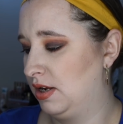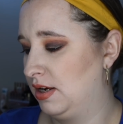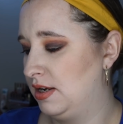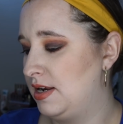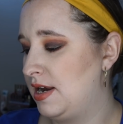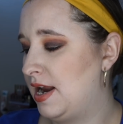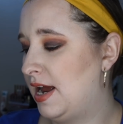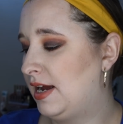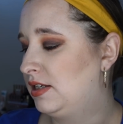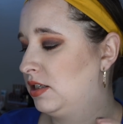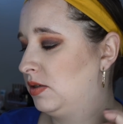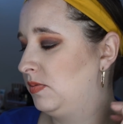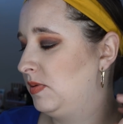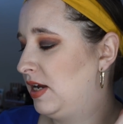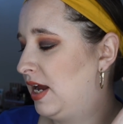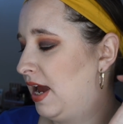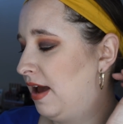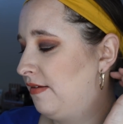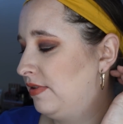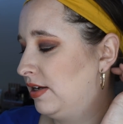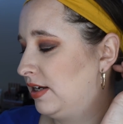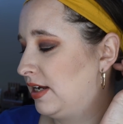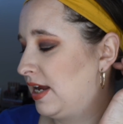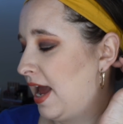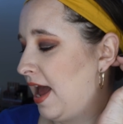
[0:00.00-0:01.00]
Next we
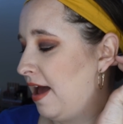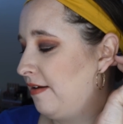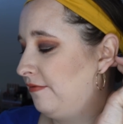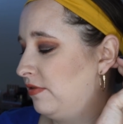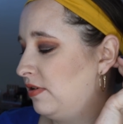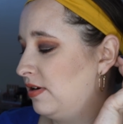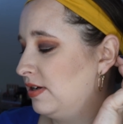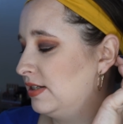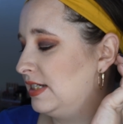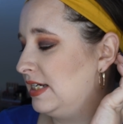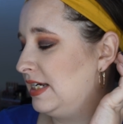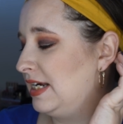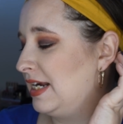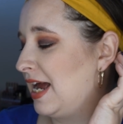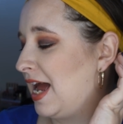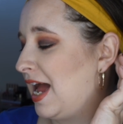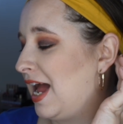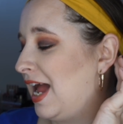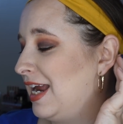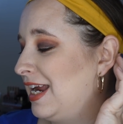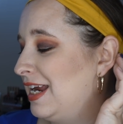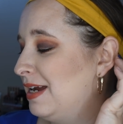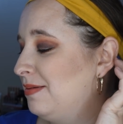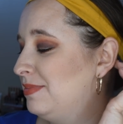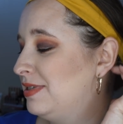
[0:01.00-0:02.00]
have the Kat Von D
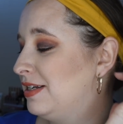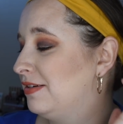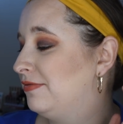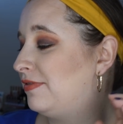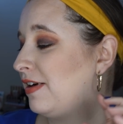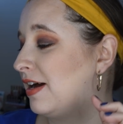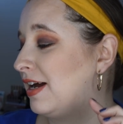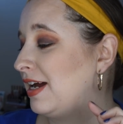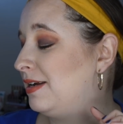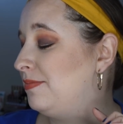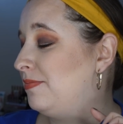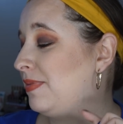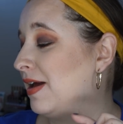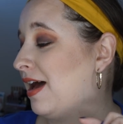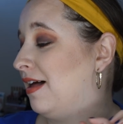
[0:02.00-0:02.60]
I Am Divine